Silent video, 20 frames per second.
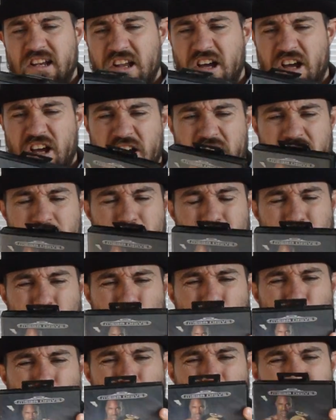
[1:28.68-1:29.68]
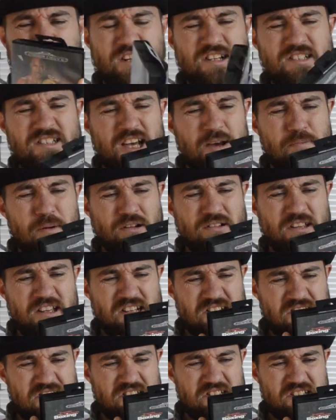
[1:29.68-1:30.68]
Or what can I say about
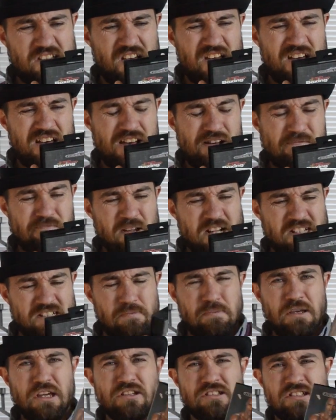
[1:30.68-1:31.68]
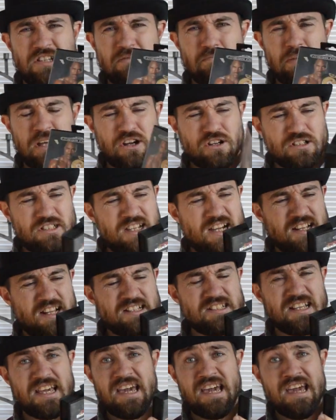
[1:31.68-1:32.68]
this? It's amusing because he had
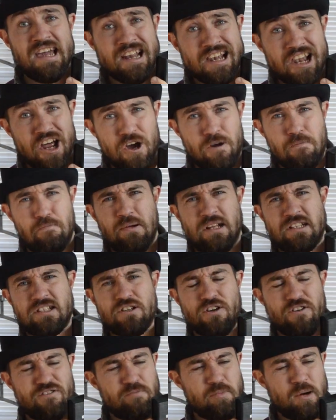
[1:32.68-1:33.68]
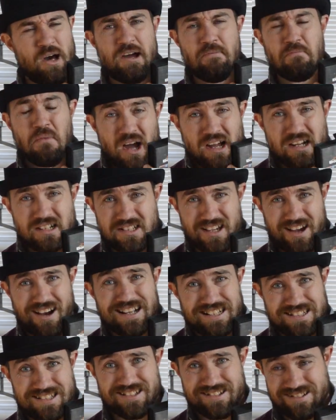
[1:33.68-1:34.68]
his earlobe bitten off by Mike
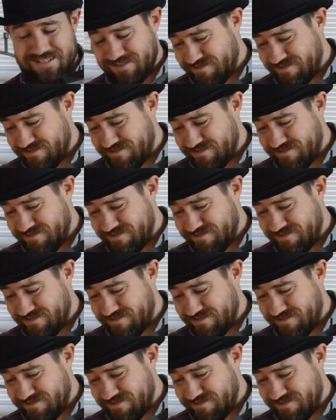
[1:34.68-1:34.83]
Tyson.